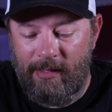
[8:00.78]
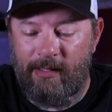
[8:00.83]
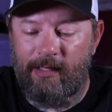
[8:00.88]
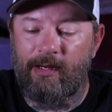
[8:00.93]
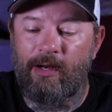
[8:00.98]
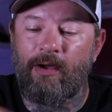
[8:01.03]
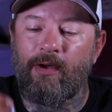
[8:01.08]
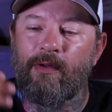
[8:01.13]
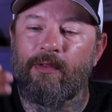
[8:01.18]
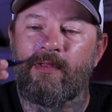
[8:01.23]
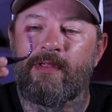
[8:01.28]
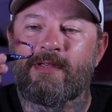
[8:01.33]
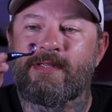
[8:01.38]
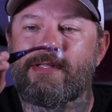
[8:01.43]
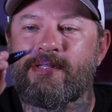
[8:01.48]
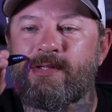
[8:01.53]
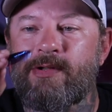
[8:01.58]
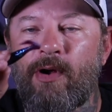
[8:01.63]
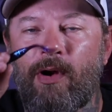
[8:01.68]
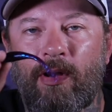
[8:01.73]
you know,
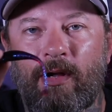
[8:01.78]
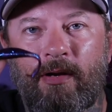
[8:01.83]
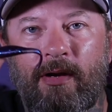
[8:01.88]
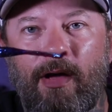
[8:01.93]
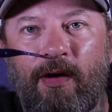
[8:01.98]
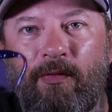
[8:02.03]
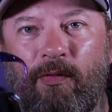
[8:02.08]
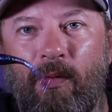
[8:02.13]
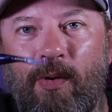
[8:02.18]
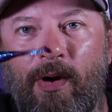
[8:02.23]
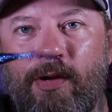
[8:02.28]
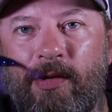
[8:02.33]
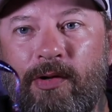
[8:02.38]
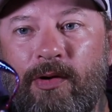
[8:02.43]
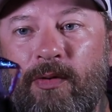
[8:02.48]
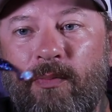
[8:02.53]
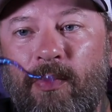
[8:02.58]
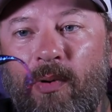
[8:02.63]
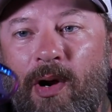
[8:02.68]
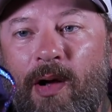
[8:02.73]
this is dark enough where
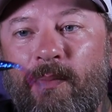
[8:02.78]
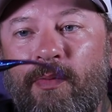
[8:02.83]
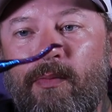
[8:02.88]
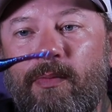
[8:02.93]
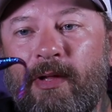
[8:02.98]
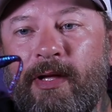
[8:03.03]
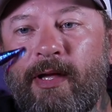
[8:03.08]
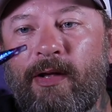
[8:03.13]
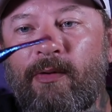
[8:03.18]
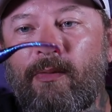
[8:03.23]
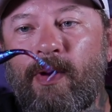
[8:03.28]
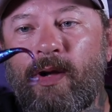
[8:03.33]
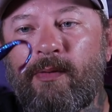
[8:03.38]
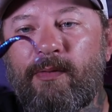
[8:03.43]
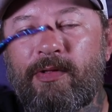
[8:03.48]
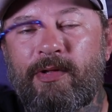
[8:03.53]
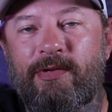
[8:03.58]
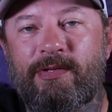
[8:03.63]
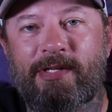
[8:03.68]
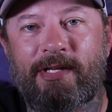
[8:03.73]
you could probably get away
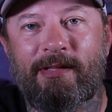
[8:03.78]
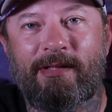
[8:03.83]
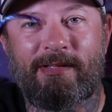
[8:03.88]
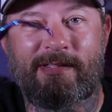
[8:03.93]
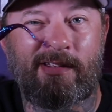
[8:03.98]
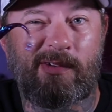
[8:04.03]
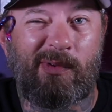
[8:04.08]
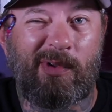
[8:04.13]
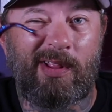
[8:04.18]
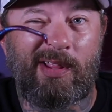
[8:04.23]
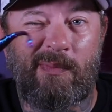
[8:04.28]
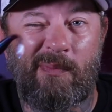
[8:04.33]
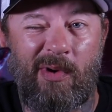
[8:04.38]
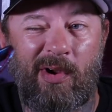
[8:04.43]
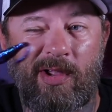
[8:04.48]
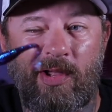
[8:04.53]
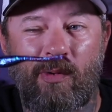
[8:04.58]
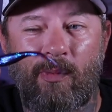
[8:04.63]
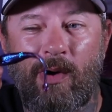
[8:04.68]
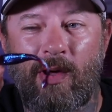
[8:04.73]
with using this in really
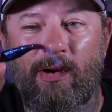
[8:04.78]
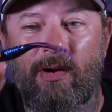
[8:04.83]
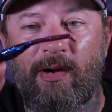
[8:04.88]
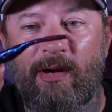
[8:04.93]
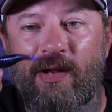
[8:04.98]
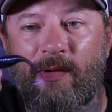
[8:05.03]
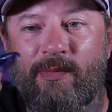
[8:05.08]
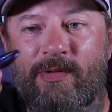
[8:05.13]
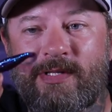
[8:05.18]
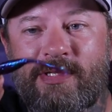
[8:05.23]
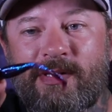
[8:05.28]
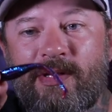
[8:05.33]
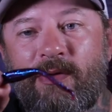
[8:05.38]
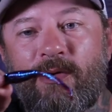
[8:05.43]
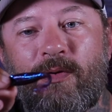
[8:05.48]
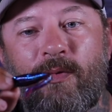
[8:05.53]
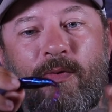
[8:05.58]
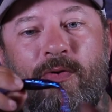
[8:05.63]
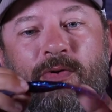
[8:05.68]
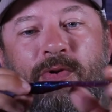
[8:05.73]
murky water and it would
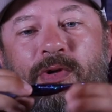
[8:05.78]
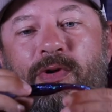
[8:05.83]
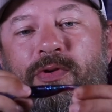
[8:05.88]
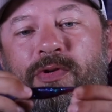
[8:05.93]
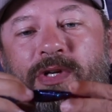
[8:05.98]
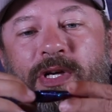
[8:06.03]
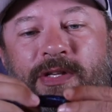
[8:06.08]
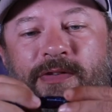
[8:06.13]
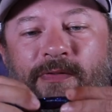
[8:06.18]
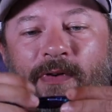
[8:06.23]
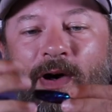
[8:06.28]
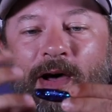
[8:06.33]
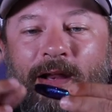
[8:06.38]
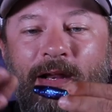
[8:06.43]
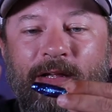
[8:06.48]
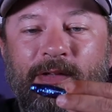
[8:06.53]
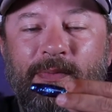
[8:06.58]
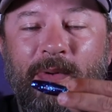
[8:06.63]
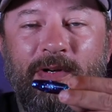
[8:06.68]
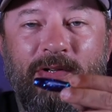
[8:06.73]
still do just
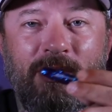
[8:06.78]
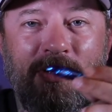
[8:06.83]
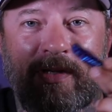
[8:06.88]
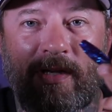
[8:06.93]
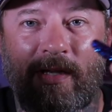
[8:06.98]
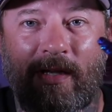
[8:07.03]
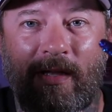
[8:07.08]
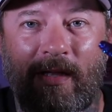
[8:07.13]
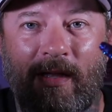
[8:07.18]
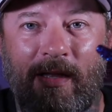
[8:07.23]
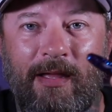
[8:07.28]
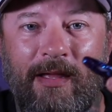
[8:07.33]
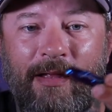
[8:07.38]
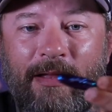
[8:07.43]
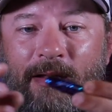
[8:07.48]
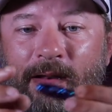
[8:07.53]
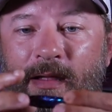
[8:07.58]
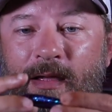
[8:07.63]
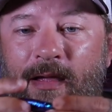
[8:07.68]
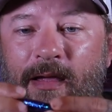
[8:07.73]
fine, especially
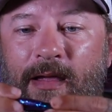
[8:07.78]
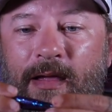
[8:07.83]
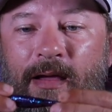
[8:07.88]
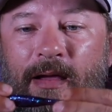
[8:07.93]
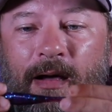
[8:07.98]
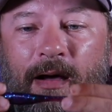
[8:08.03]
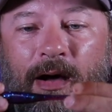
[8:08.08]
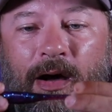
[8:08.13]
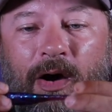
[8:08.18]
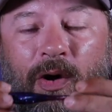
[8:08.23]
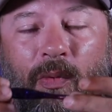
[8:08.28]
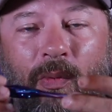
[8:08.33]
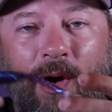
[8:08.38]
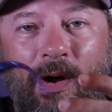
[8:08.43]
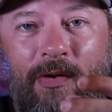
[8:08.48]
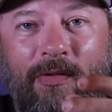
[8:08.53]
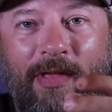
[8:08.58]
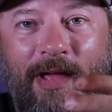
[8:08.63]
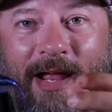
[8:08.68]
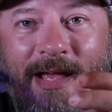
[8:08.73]
in
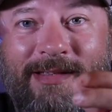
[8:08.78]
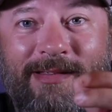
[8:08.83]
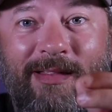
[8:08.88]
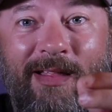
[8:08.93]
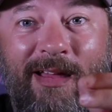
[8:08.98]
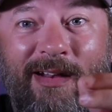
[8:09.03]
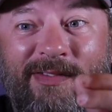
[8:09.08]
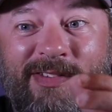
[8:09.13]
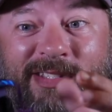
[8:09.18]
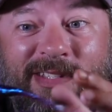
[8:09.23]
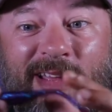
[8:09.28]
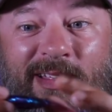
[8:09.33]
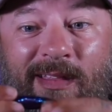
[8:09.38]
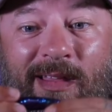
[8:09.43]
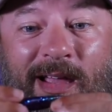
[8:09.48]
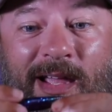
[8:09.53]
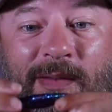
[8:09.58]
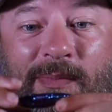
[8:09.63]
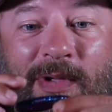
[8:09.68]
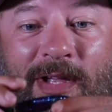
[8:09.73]
water that has a lot of
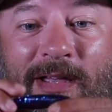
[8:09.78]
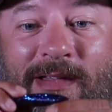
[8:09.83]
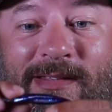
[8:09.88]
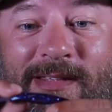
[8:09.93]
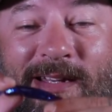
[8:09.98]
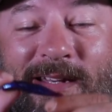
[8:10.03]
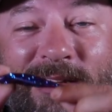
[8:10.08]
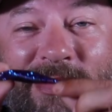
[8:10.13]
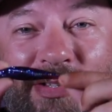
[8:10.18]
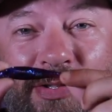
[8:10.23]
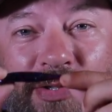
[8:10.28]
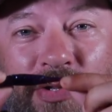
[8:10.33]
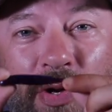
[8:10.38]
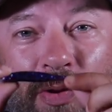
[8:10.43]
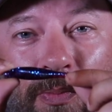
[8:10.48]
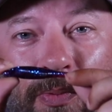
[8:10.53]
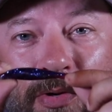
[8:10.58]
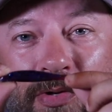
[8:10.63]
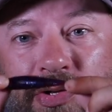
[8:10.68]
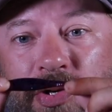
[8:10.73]
sunlight because it is
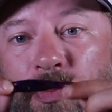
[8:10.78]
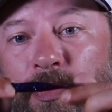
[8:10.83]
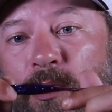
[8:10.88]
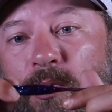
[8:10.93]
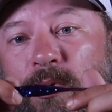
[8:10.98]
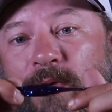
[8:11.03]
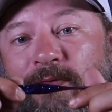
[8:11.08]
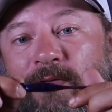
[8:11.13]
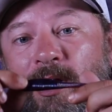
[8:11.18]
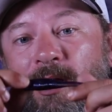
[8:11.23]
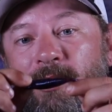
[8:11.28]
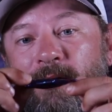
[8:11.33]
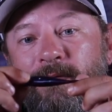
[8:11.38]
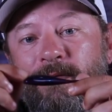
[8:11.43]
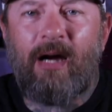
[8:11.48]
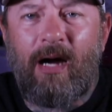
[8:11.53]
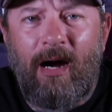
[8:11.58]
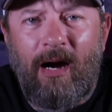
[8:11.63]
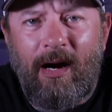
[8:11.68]
super, super reflective.